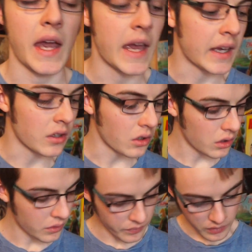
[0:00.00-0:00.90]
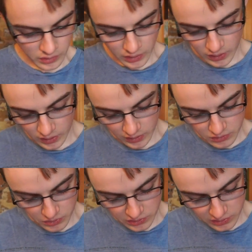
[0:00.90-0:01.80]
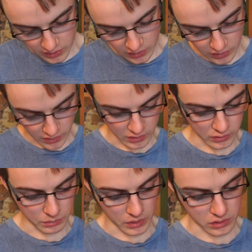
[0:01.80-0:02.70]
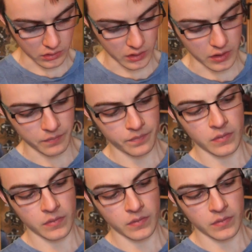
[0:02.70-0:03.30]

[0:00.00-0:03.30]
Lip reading: angle, I would say, like especially